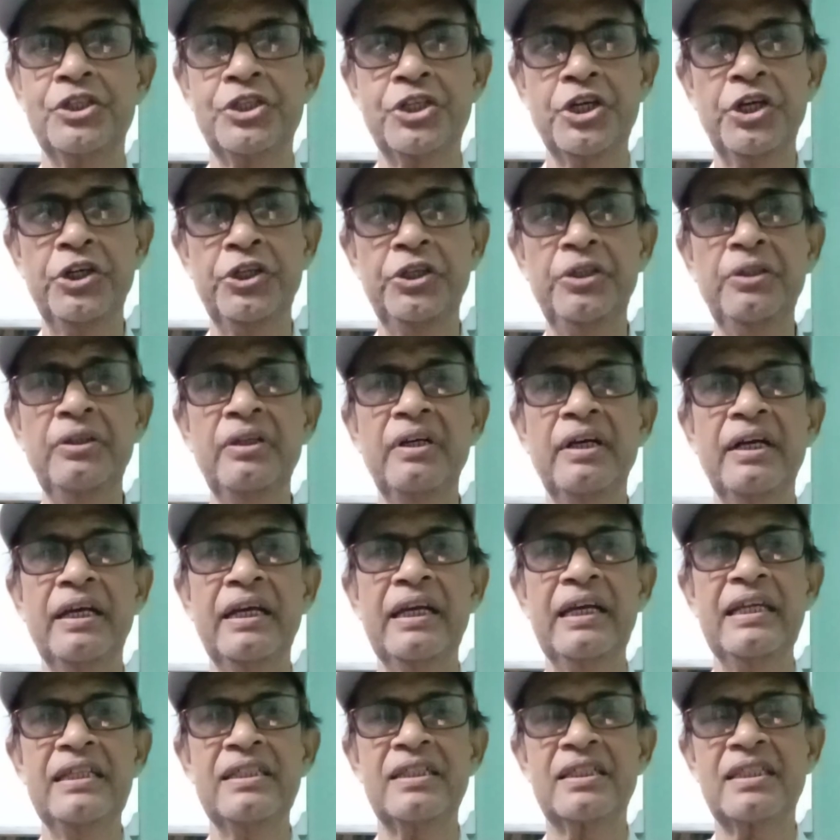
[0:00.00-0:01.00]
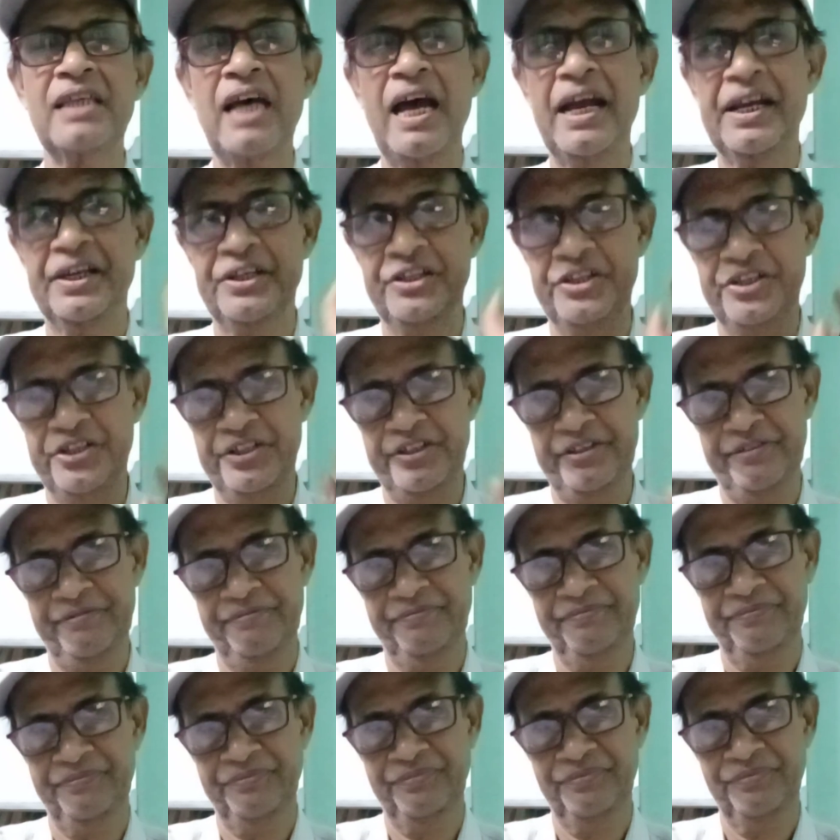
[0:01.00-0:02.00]
to inside.
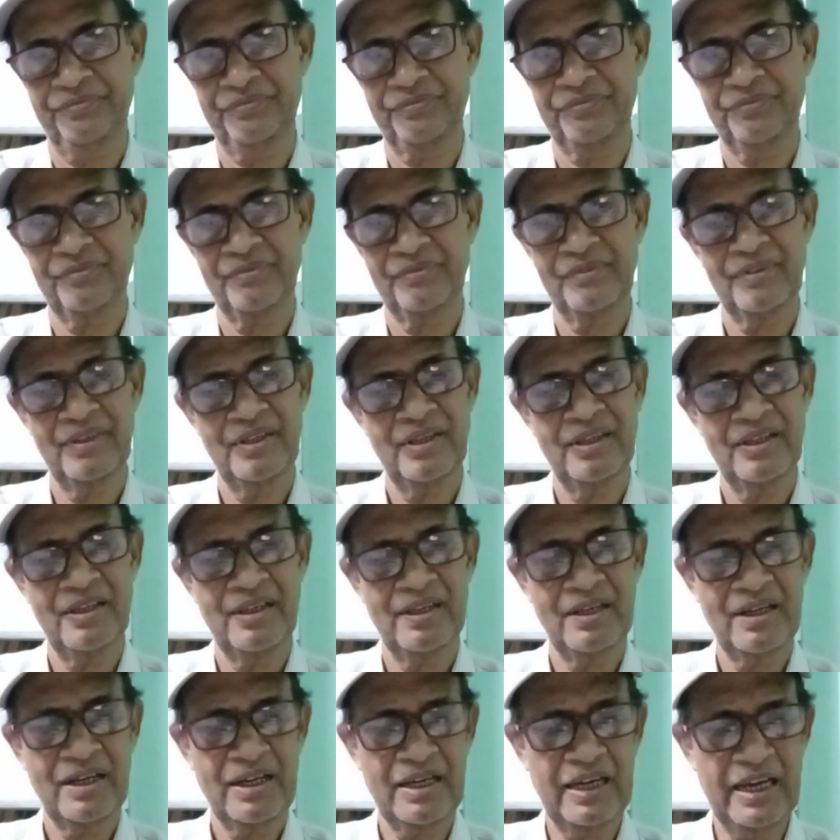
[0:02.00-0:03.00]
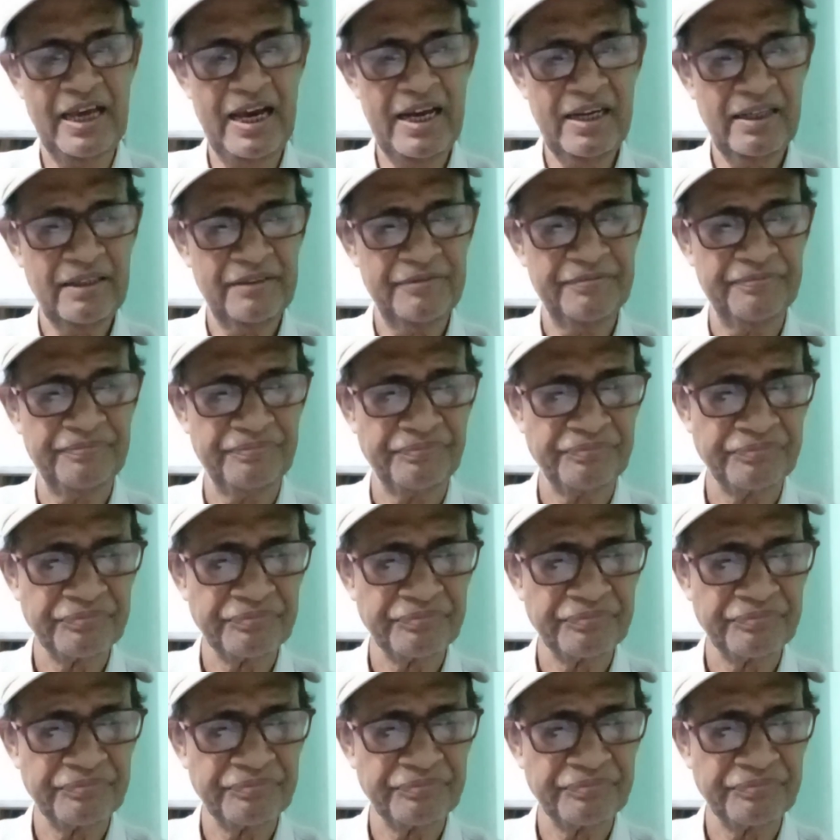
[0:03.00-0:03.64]
Clear?